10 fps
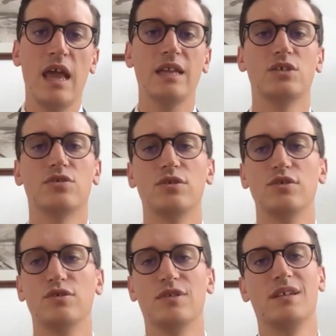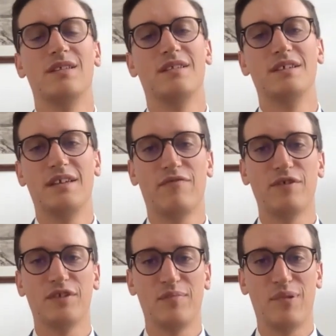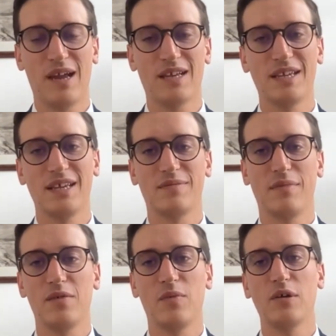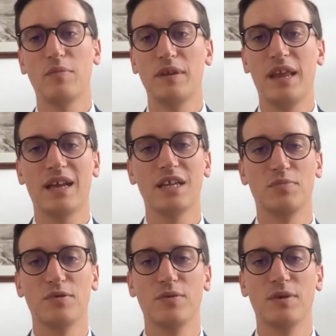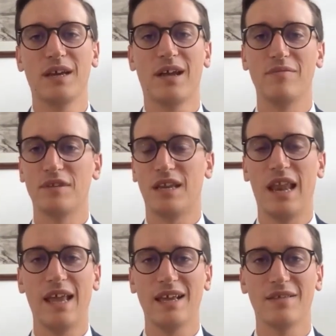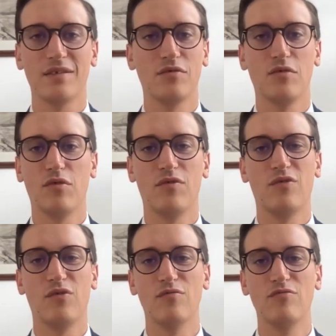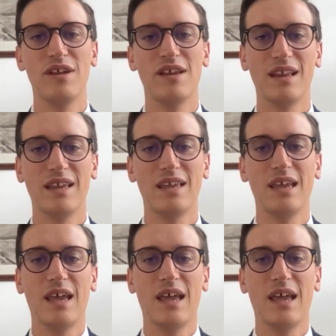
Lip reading: In truth, the difference in practice might well be negligible when it comes to length or form, really,